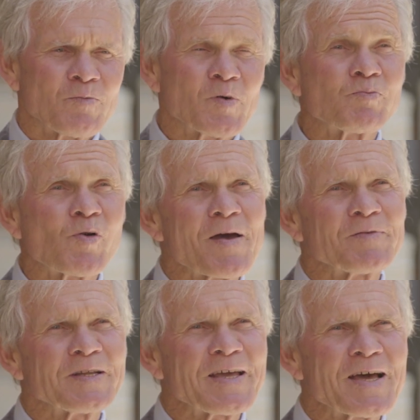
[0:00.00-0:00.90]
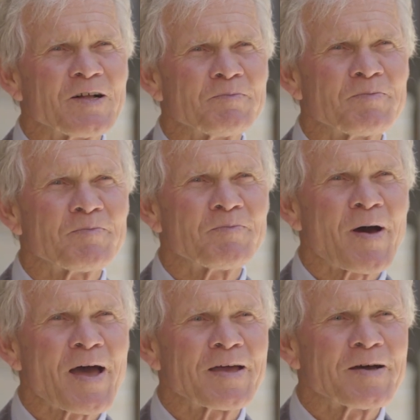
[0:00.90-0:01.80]
We're privately held
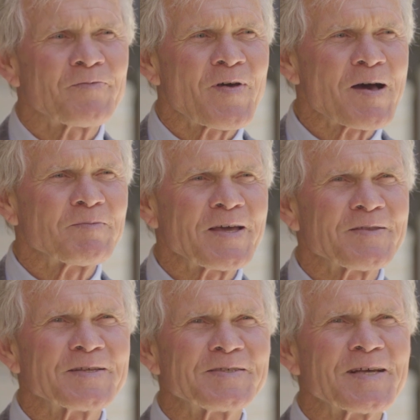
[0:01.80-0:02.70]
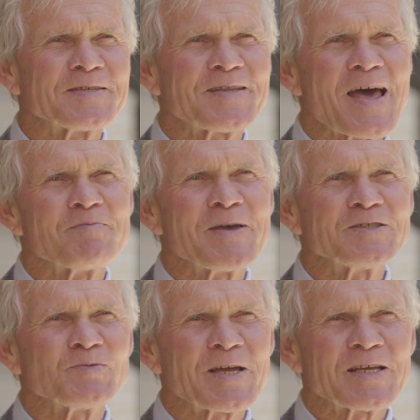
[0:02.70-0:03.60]
by a family that says that
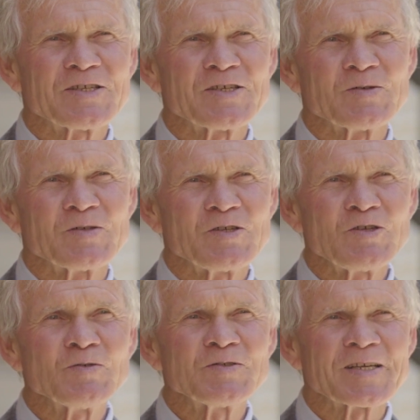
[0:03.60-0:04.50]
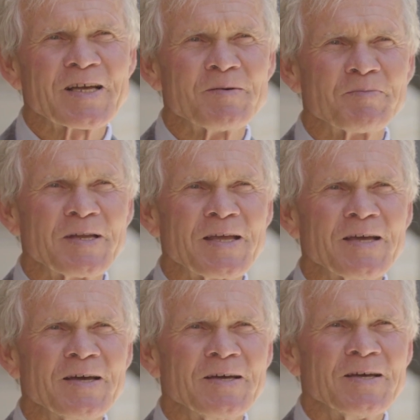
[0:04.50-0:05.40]
means we get to use the
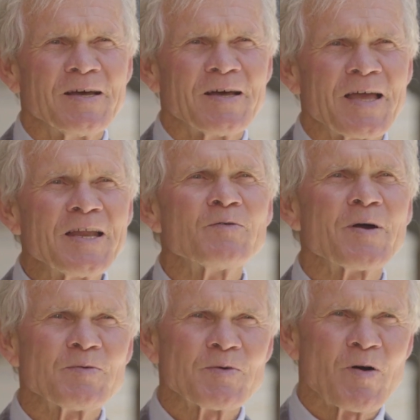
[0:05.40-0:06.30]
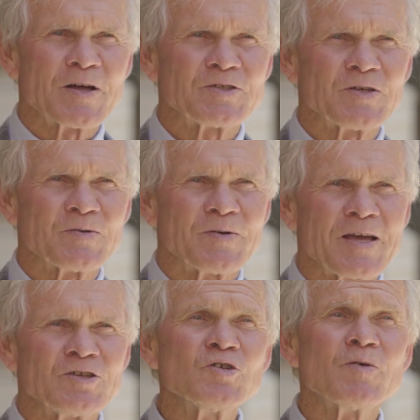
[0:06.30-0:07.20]
company any way we want to
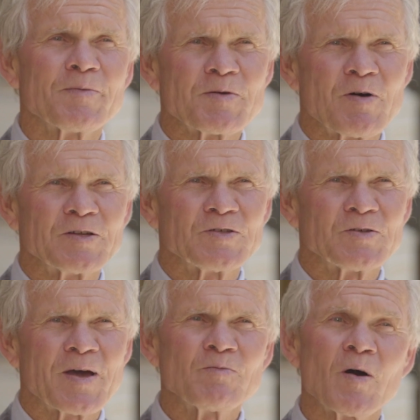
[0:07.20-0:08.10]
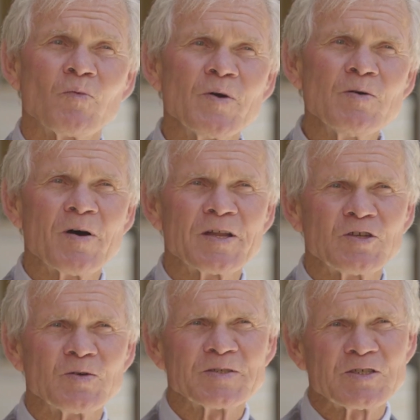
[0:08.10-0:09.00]
and do what we want to. And what we want to
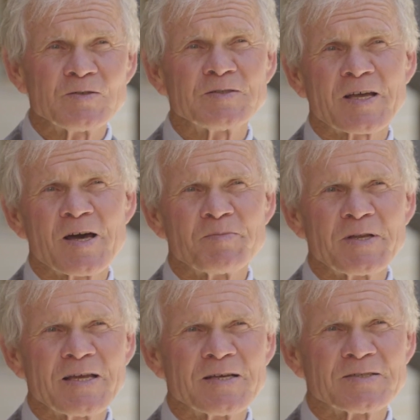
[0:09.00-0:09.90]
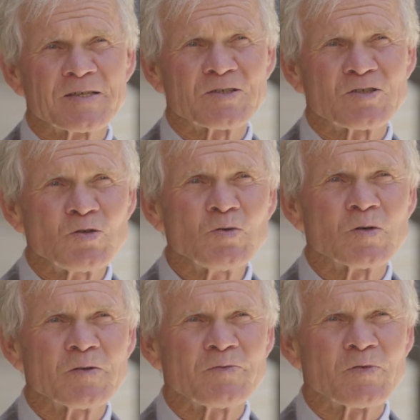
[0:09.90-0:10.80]
do is use the company as a
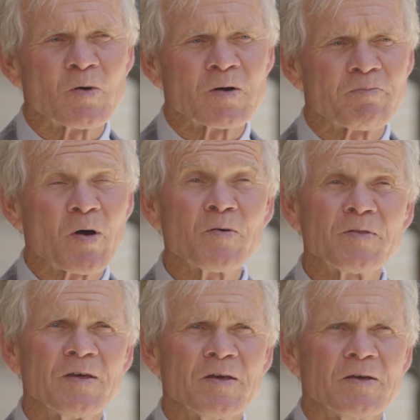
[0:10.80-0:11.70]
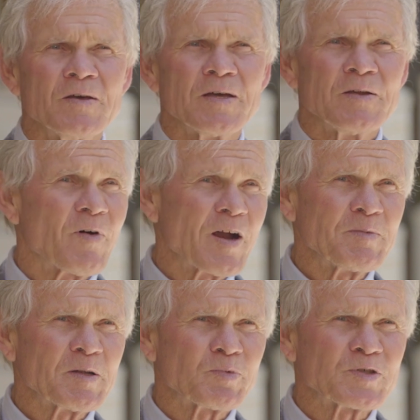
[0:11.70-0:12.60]
tool for both
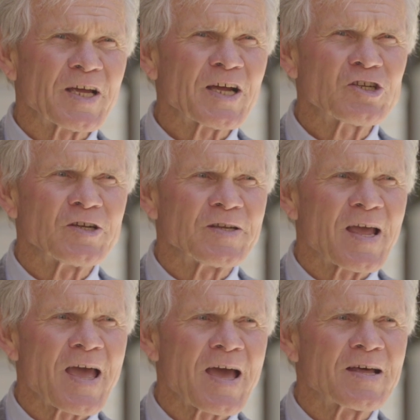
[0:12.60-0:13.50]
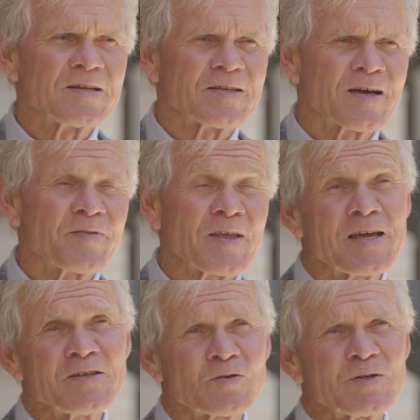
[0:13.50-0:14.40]
environmental protection and the
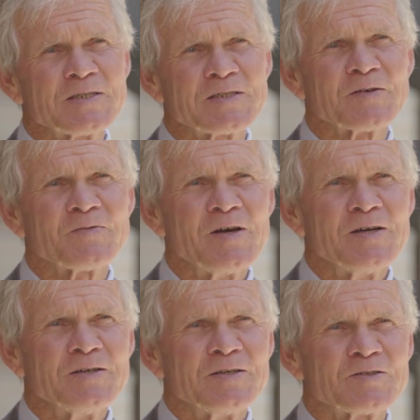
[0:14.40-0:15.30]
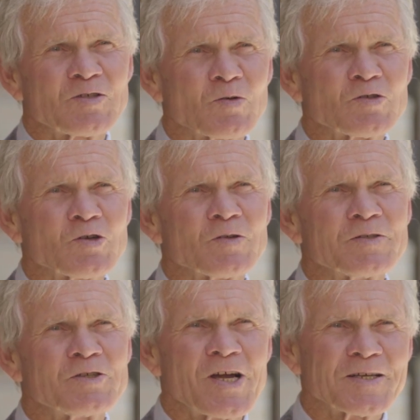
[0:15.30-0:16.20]
increase of social
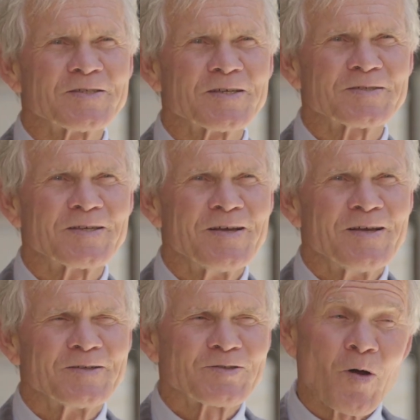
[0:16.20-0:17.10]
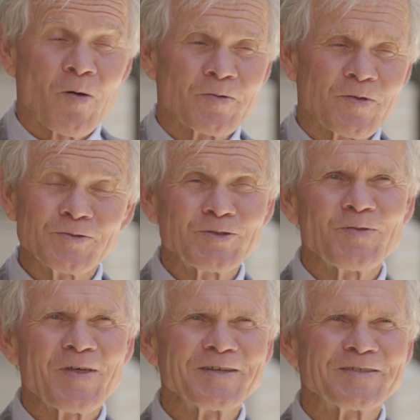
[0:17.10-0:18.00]
justice. So those
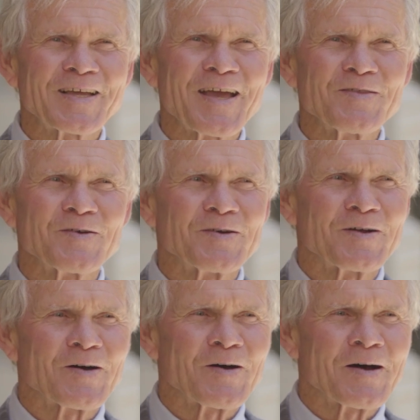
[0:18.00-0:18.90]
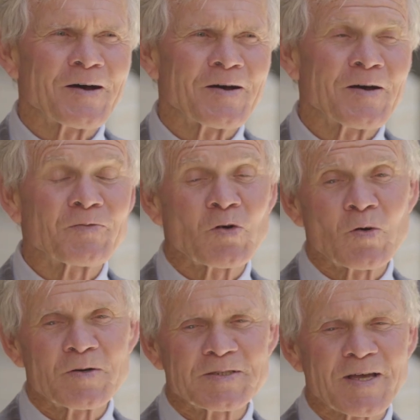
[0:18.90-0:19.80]
two things together, of
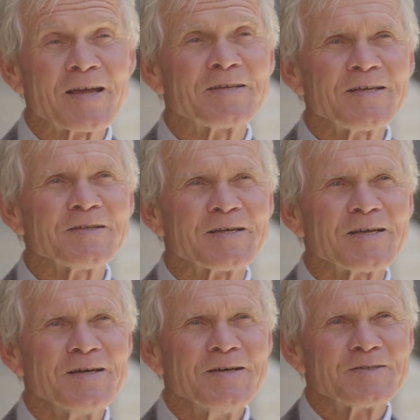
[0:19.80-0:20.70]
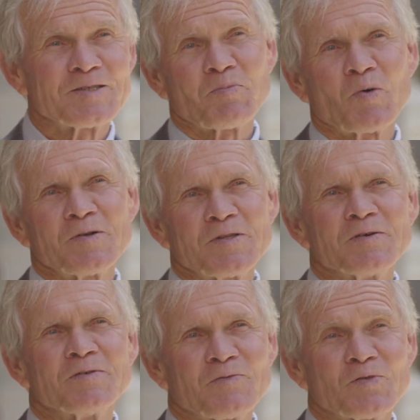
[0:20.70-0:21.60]
course, ideally support
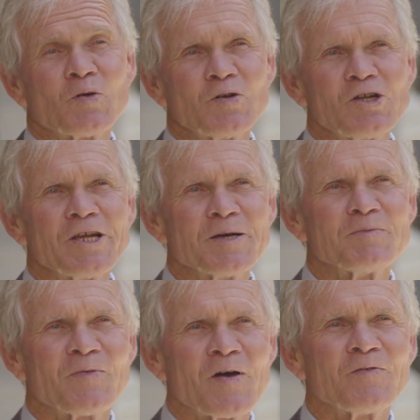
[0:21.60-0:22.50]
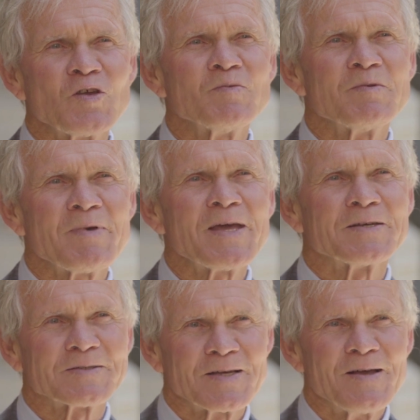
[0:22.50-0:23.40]
the flourishing of human
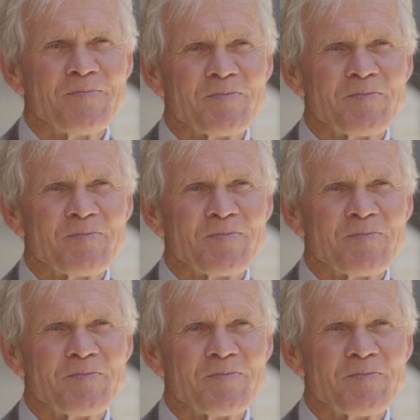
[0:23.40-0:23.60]
beings.